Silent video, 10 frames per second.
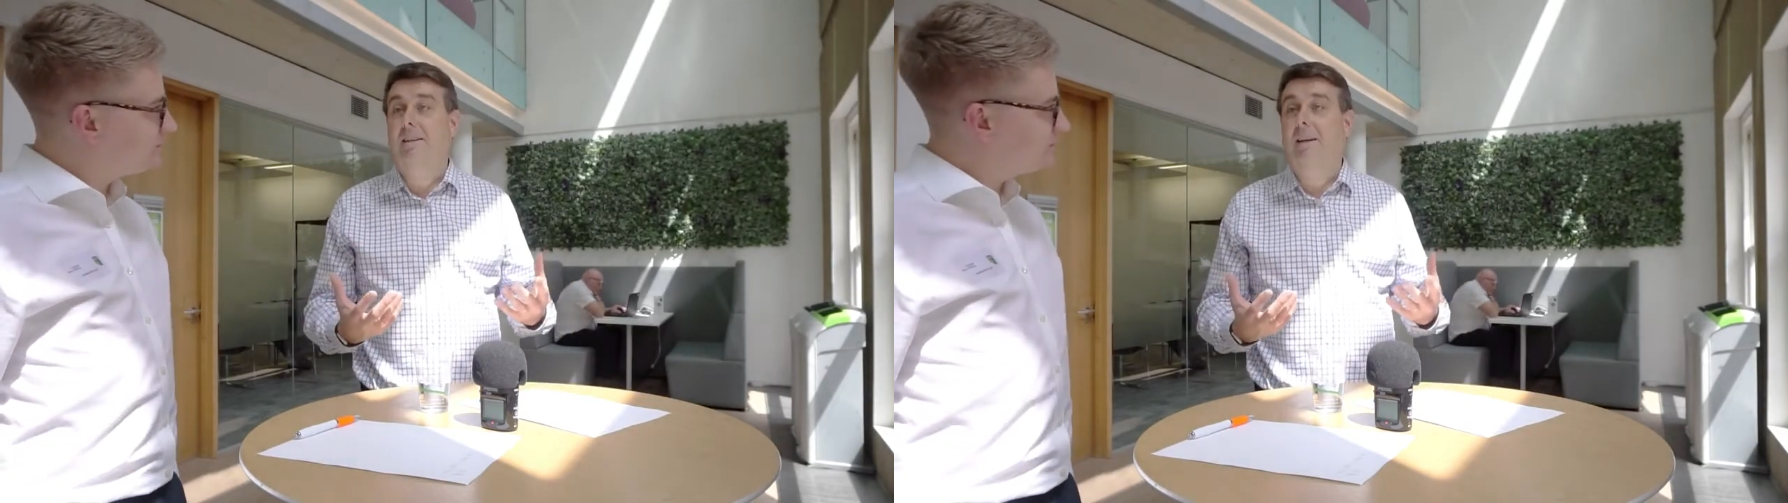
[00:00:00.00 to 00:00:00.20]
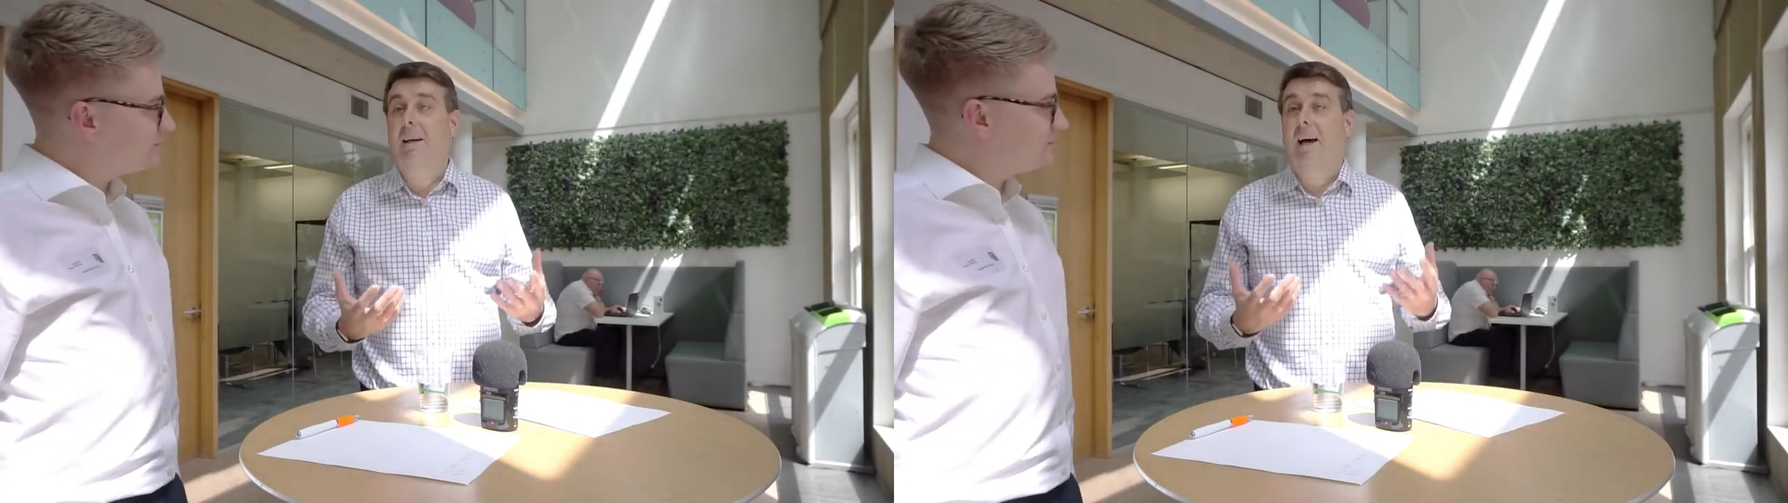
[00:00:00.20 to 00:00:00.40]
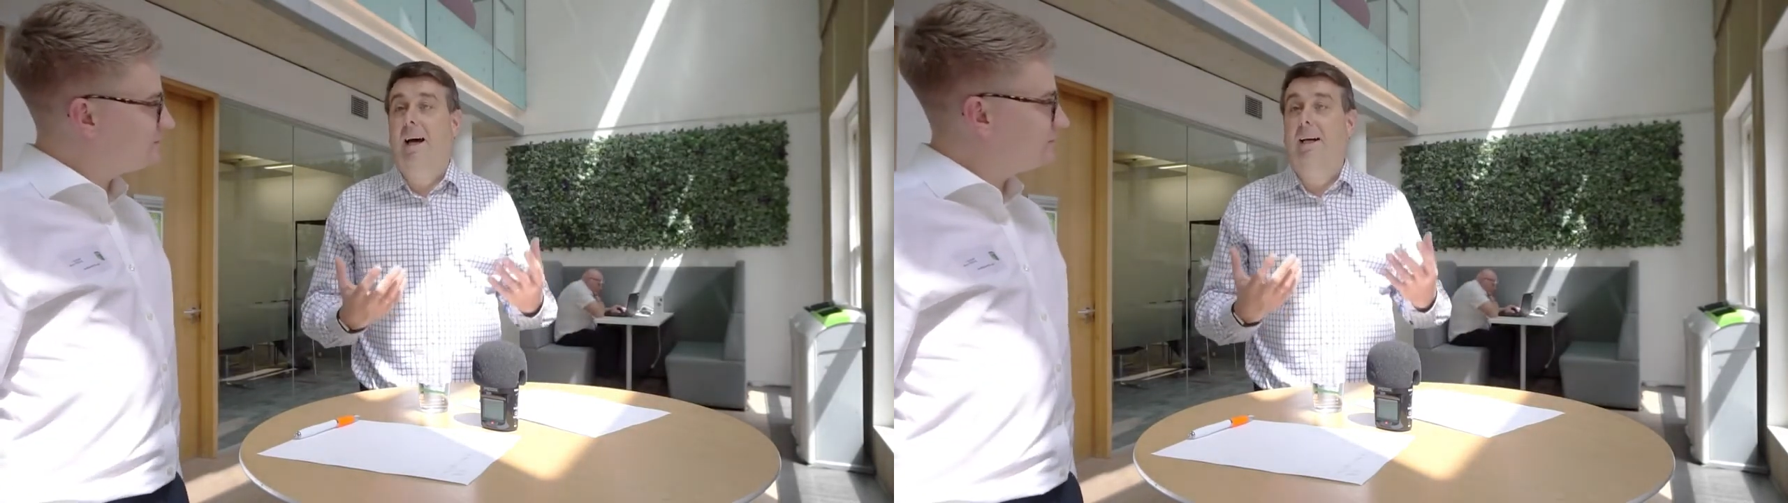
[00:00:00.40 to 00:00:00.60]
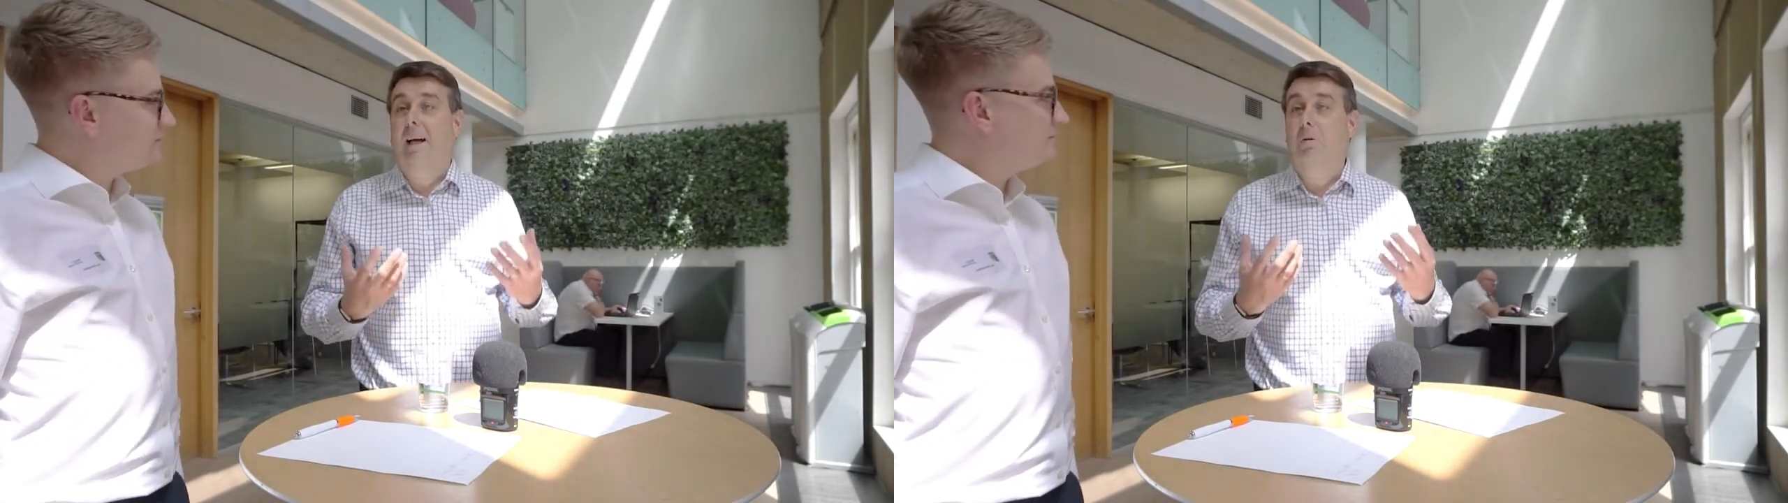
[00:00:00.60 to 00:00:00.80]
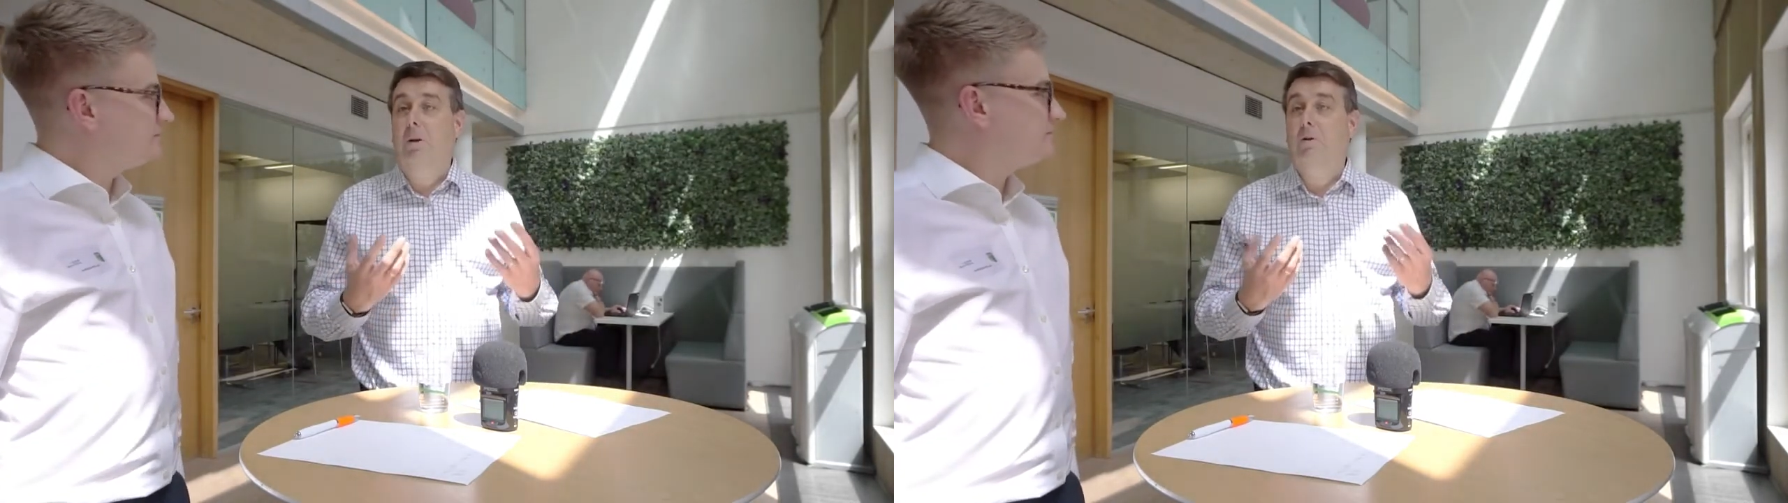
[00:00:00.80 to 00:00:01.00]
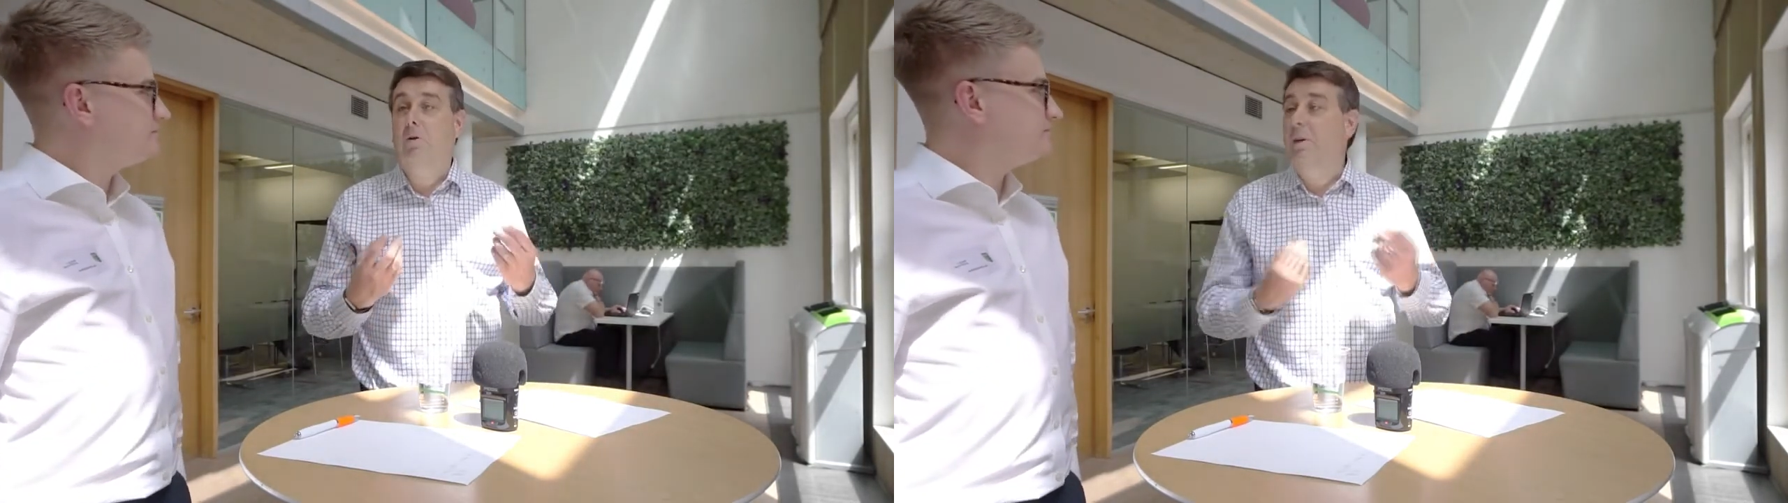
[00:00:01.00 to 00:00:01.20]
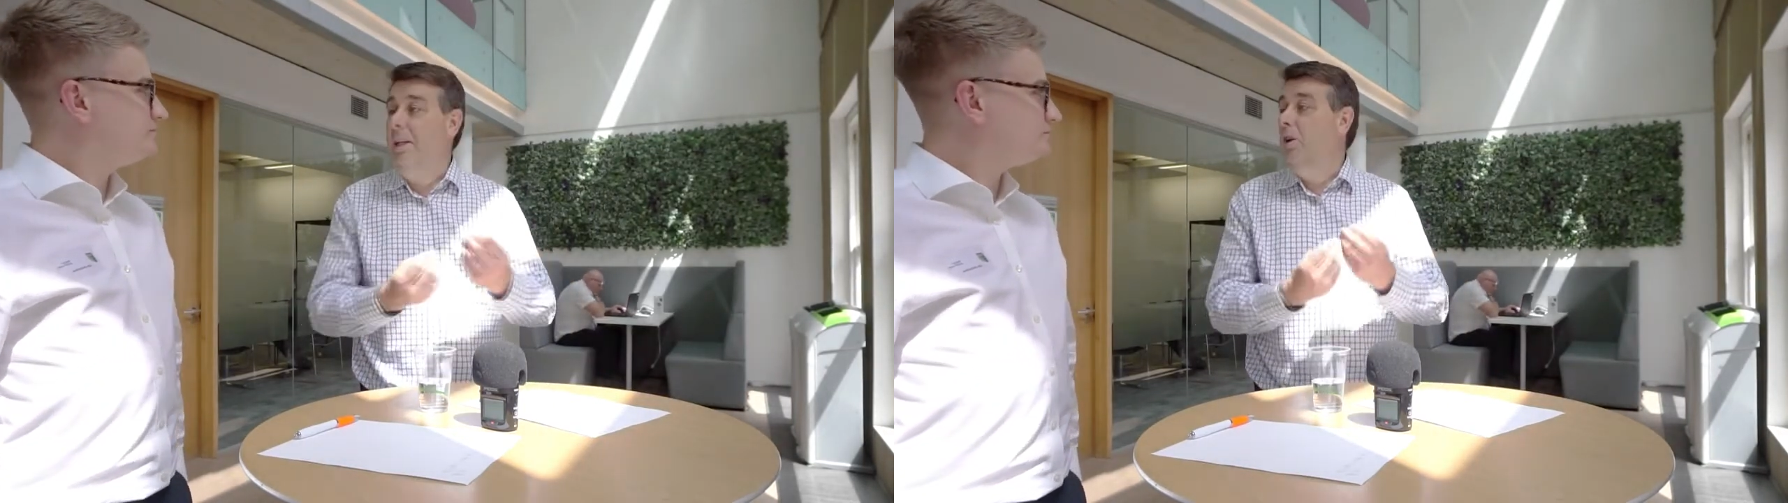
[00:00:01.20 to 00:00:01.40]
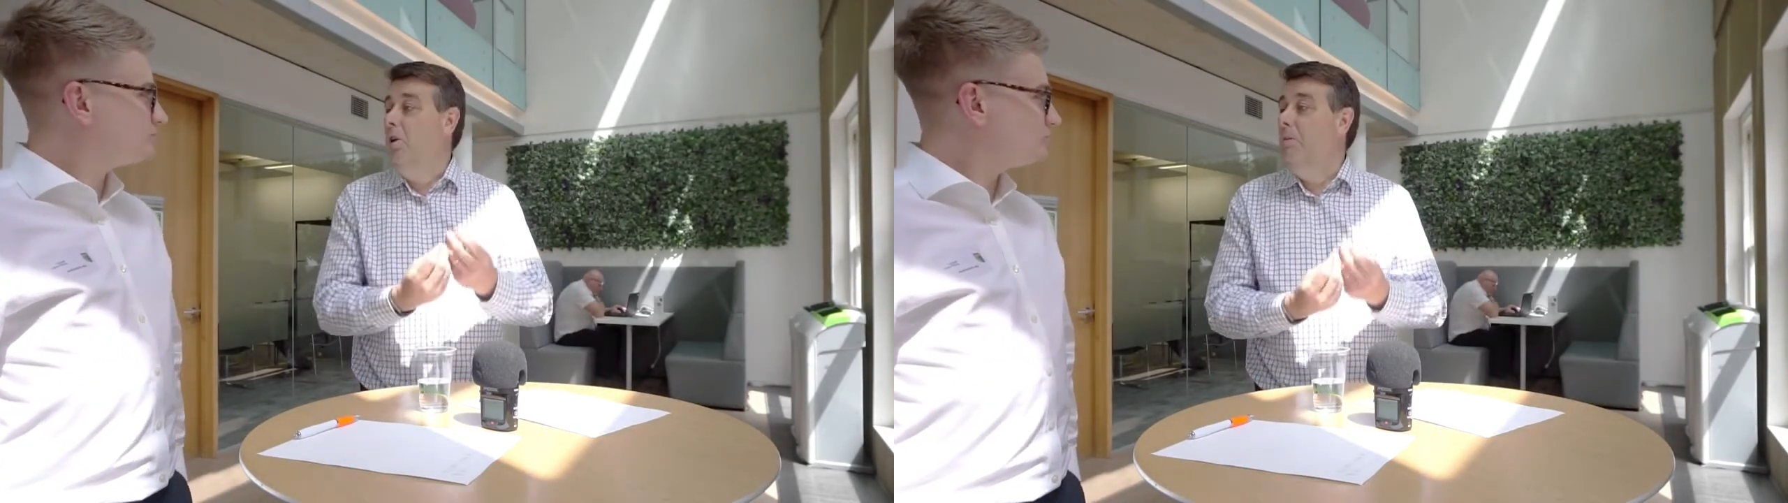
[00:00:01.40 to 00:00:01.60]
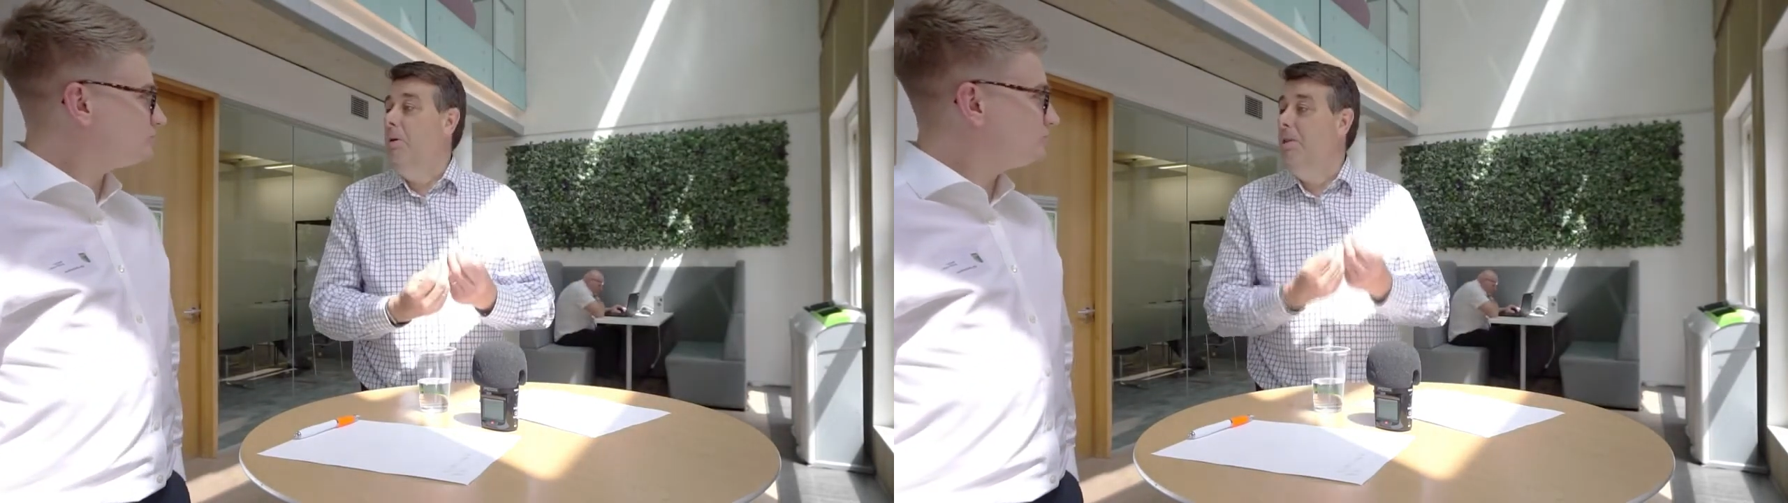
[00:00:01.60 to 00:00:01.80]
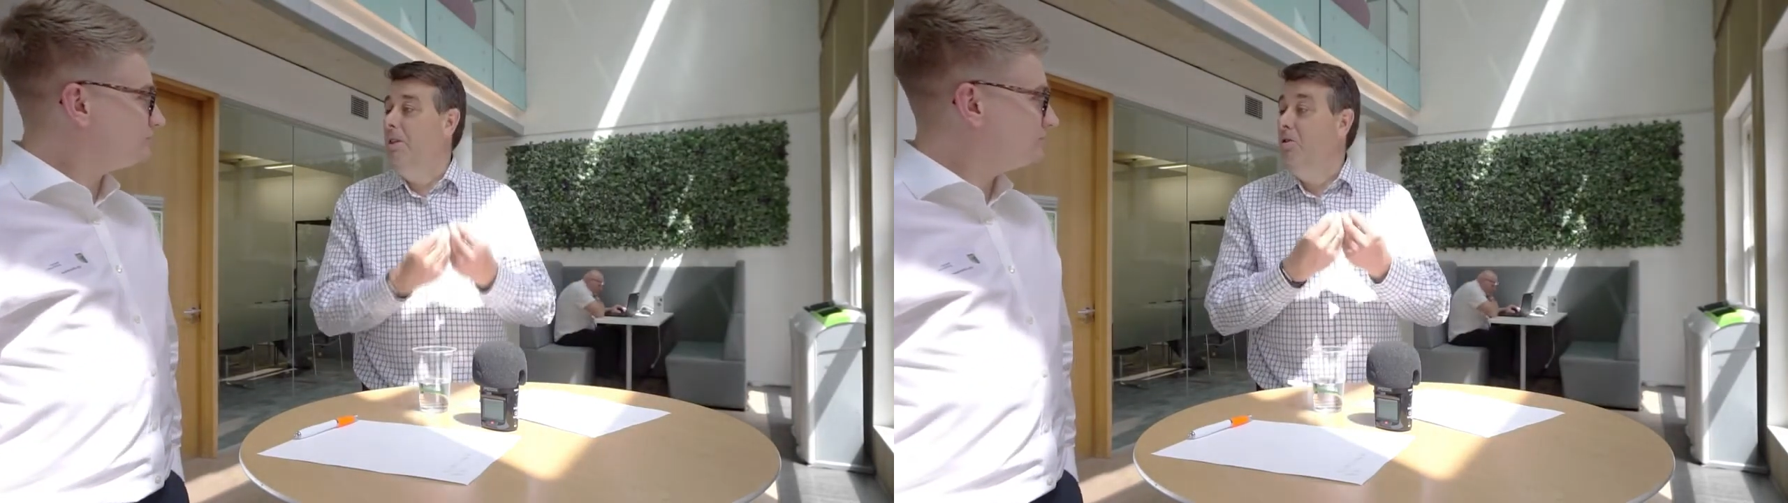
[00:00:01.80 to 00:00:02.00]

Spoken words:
and I want them to really contribute in